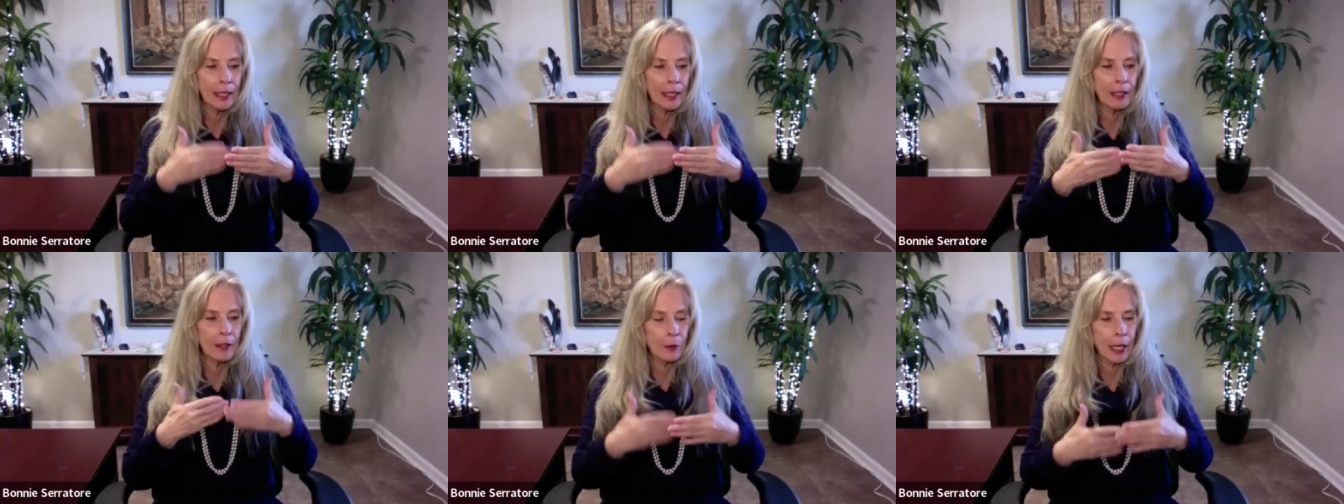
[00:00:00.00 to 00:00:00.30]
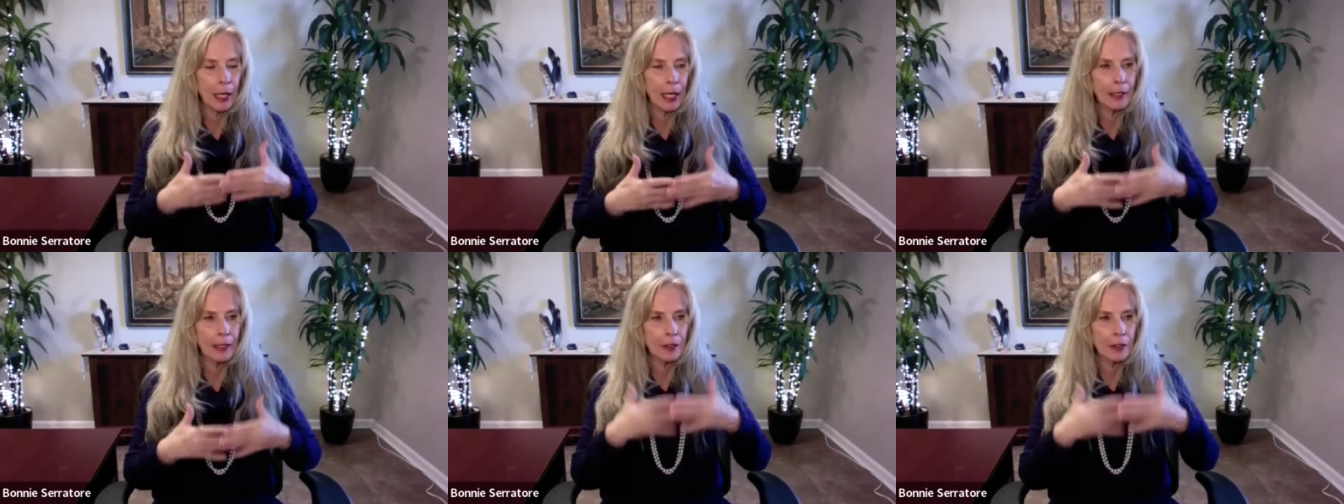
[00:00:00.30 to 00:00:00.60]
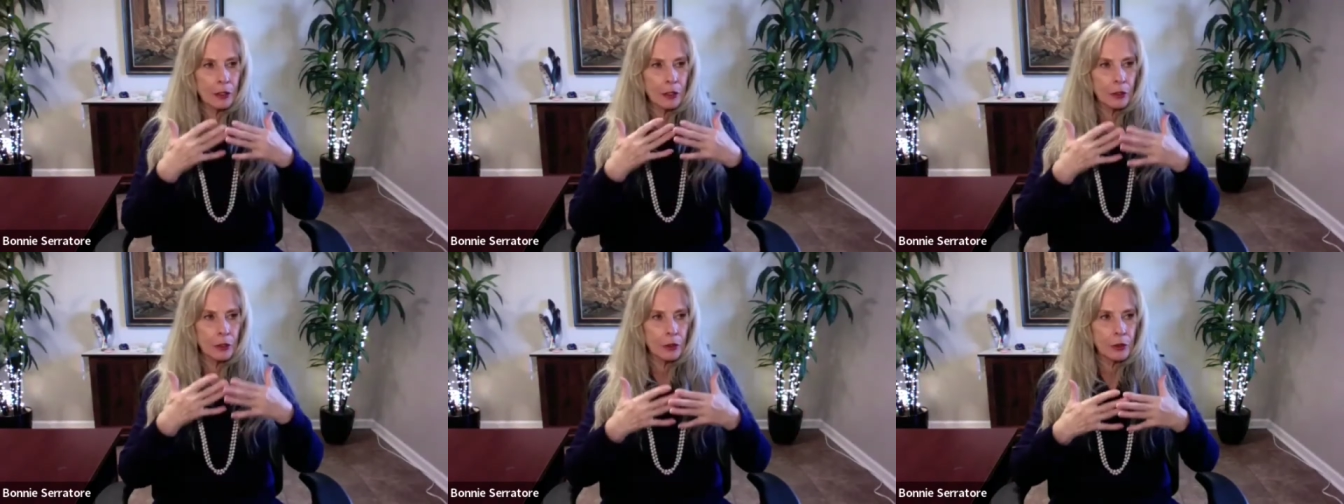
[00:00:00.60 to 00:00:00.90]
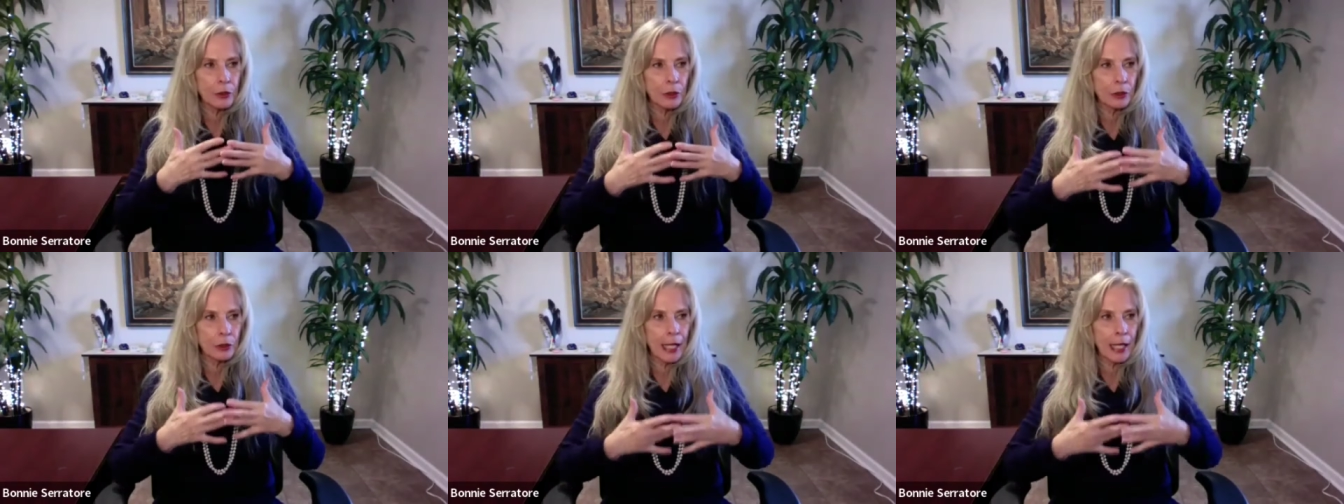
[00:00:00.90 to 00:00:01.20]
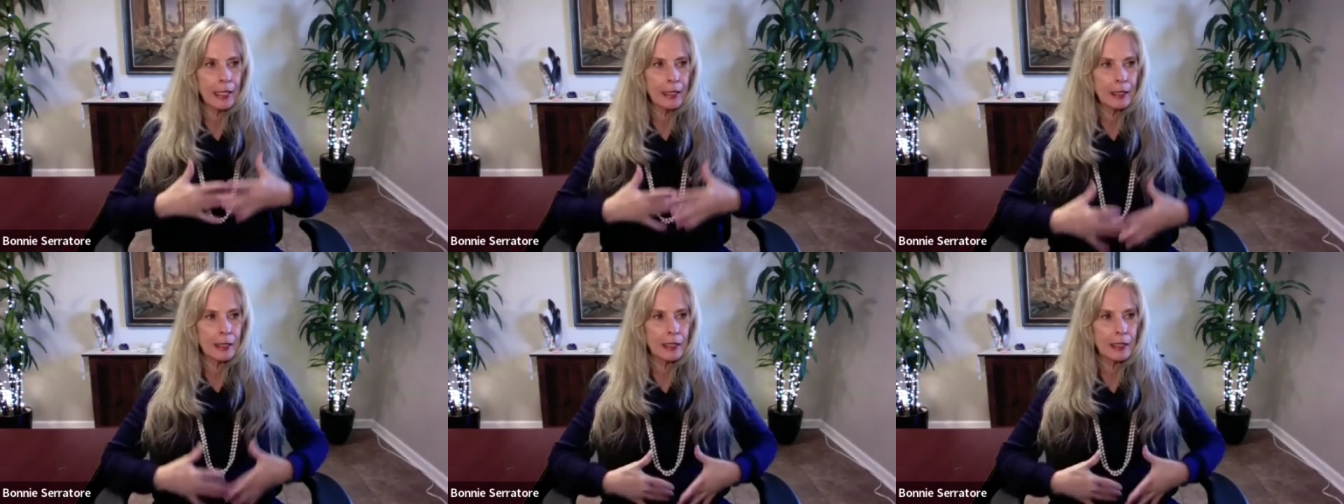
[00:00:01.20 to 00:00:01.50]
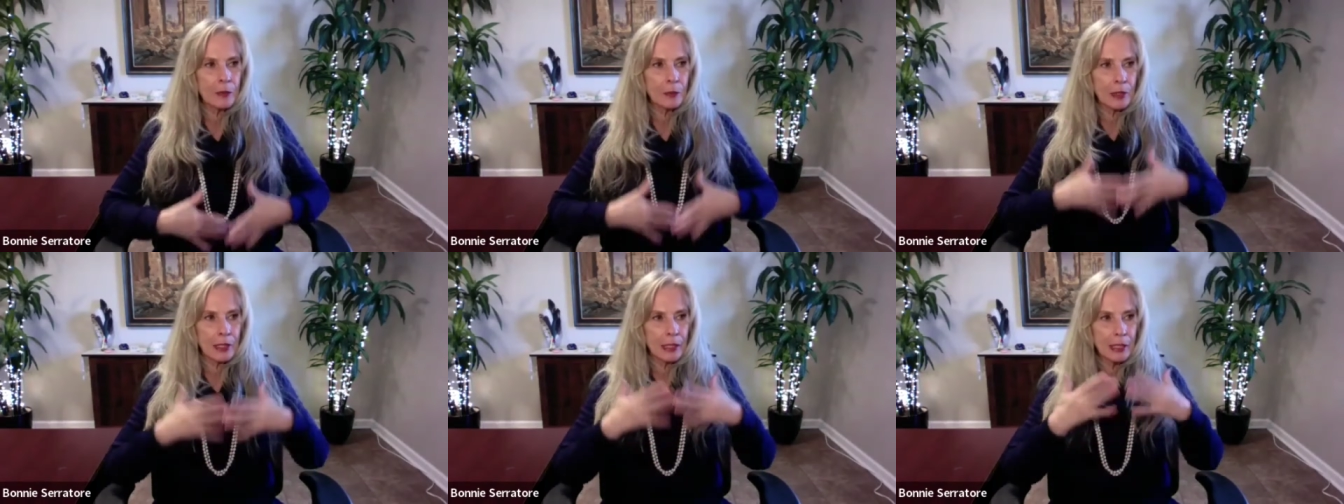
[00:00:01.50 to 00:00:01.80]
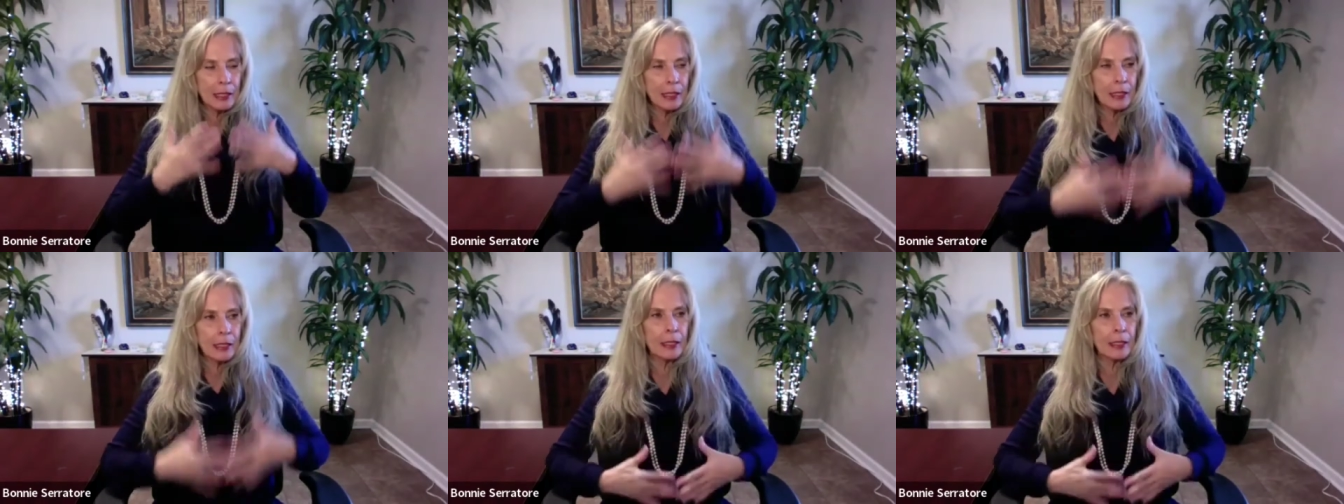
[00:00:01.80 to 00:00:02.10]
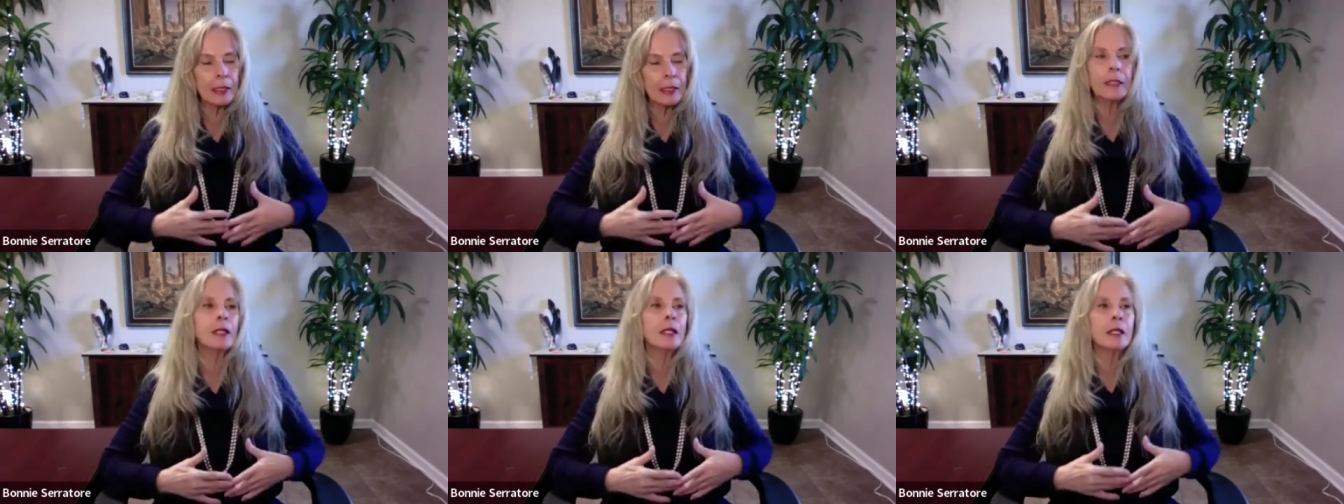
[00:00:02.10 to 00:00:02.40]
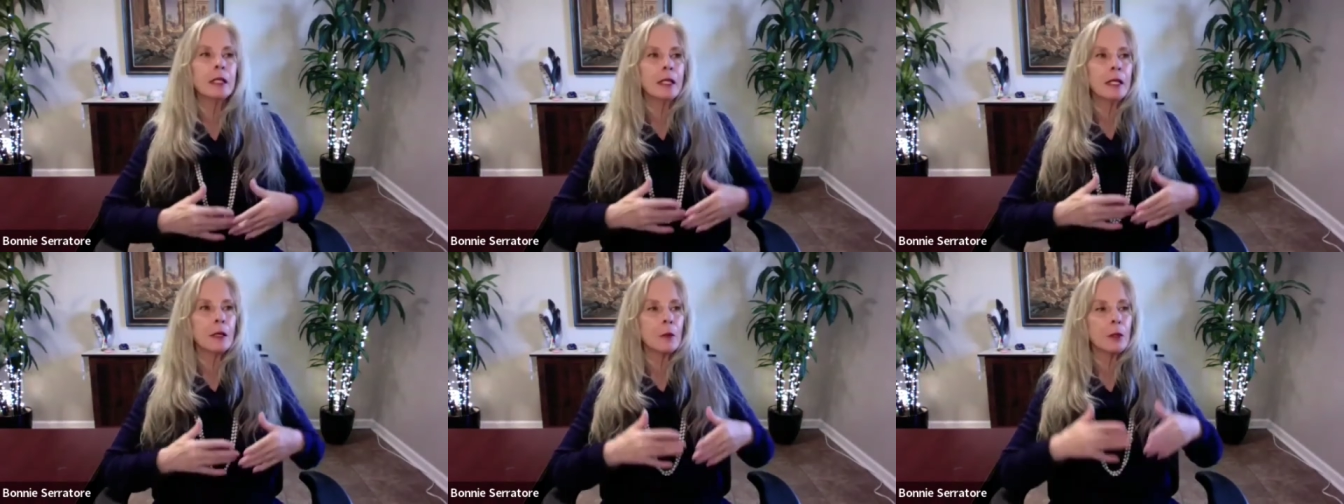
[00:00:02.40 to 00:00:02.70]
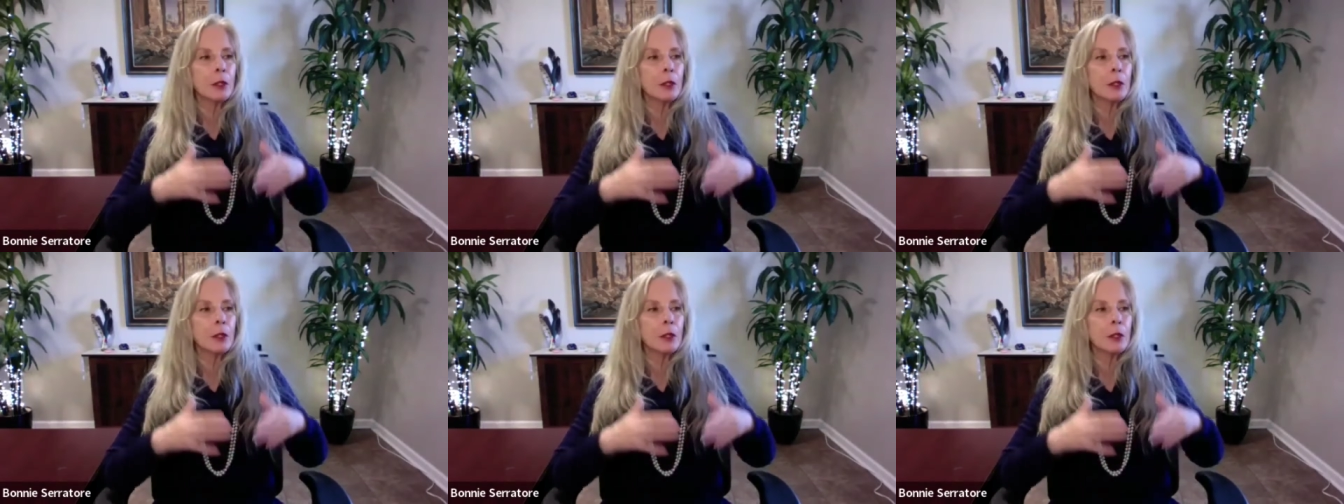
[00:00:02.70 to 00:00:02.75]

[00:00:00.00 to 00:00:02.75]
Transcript: light gratitude, lightness within,